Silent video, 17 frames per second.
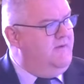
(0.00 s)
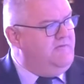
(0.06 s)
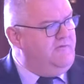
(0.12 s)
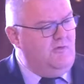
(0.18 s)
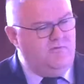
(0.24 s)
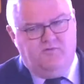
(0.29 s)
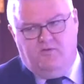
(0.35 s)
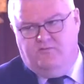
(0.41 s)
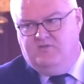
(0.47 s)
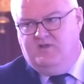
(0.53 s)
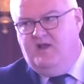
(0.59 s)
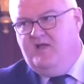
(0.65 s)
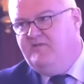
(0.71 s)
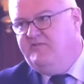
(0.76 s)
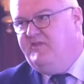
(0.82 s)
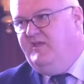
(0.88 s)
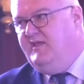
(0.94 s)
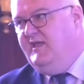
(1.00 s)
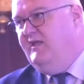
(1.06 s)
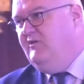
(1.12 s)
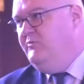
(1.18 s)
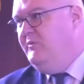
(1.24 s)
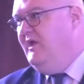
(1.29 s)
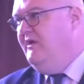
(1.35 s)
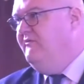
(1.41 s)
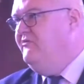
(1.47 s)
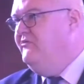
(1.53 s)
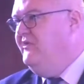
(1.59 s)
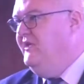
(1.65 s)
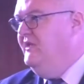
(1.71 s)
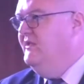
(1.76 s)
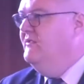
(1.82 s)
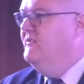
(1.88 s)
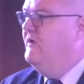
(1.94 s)
So over the last decade, we have
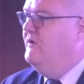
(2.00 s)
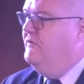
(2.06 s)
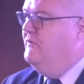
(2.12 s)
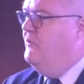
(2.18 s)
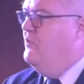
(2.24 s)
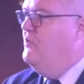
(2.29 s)
seen an